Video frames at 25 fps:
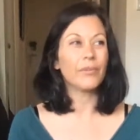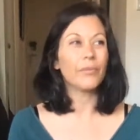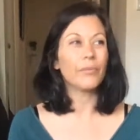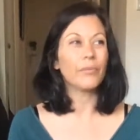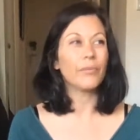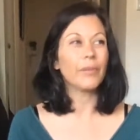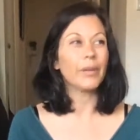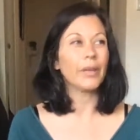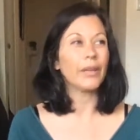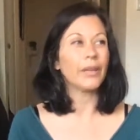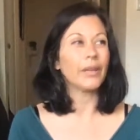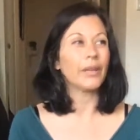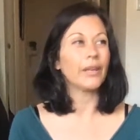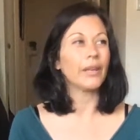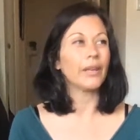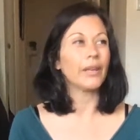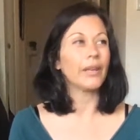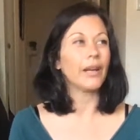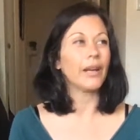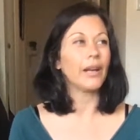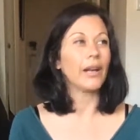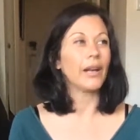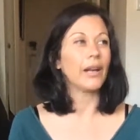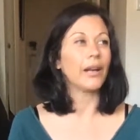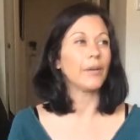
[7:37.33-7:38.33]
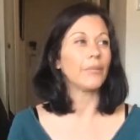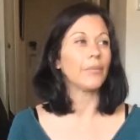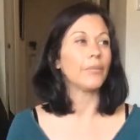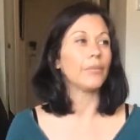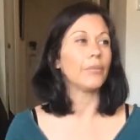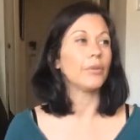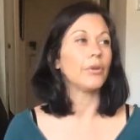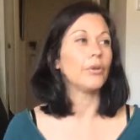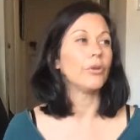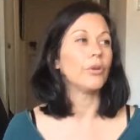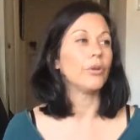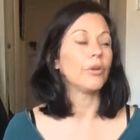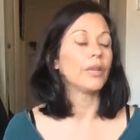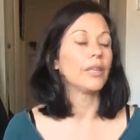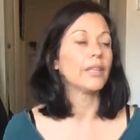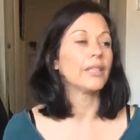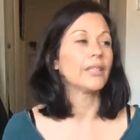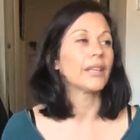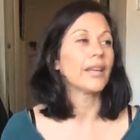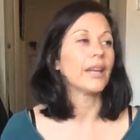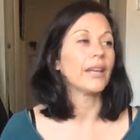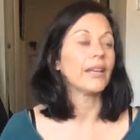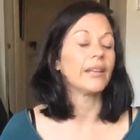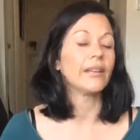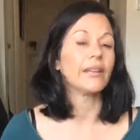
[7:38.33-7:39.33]
be not
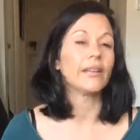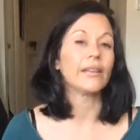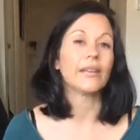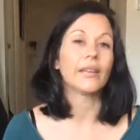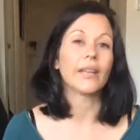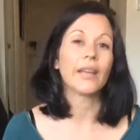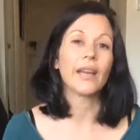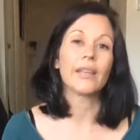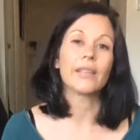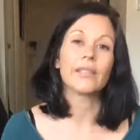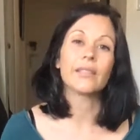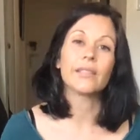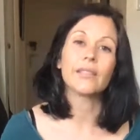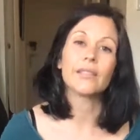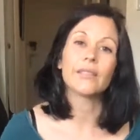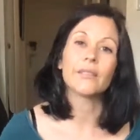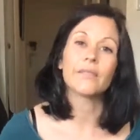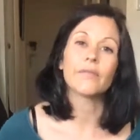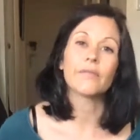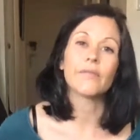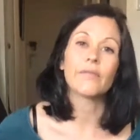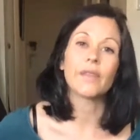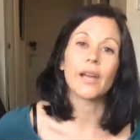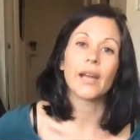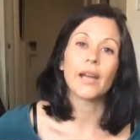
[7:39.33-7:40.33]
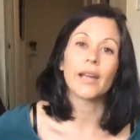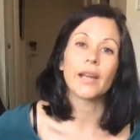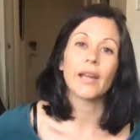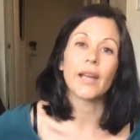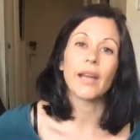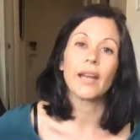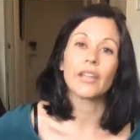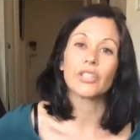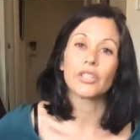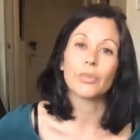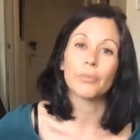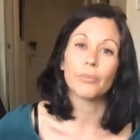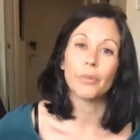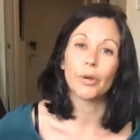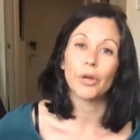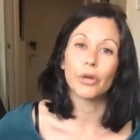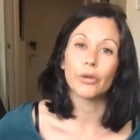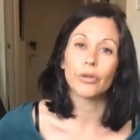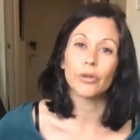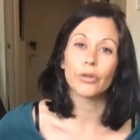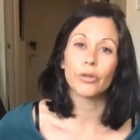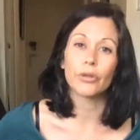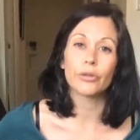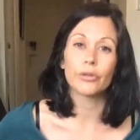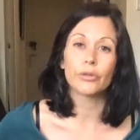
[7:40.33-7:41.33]
indicated in cases of like
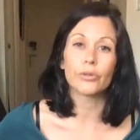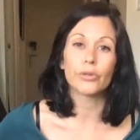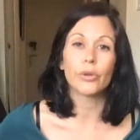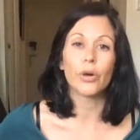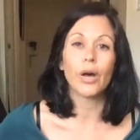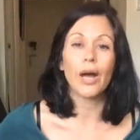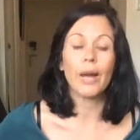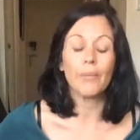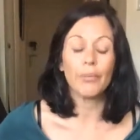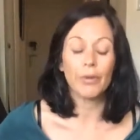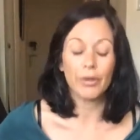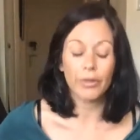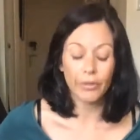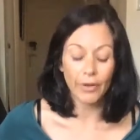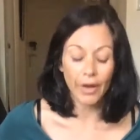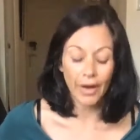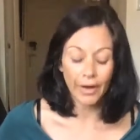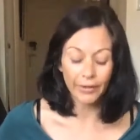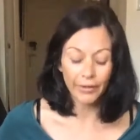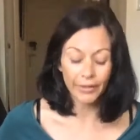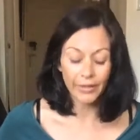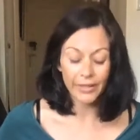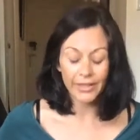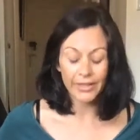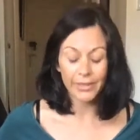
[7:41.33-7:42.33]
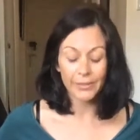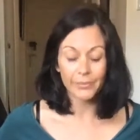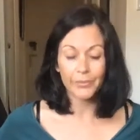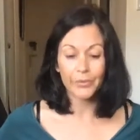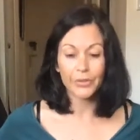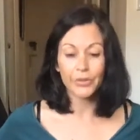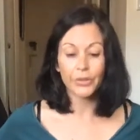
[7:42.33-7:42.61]
Hashimoto's or hypothyroidism.